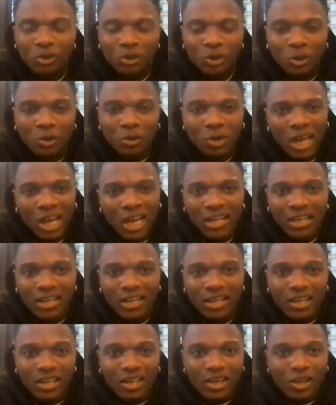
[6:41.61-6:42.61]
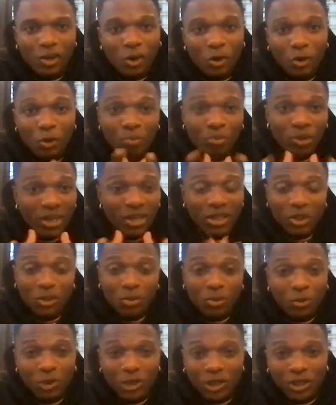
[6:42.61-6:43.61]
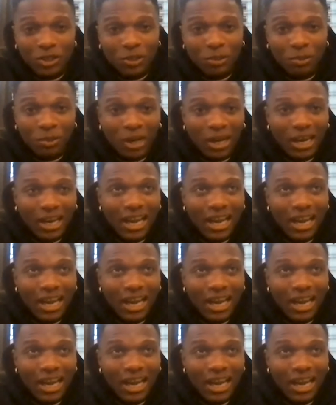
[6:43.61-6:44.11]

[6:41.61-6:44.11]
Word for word: So like, you're a big inspiration, man.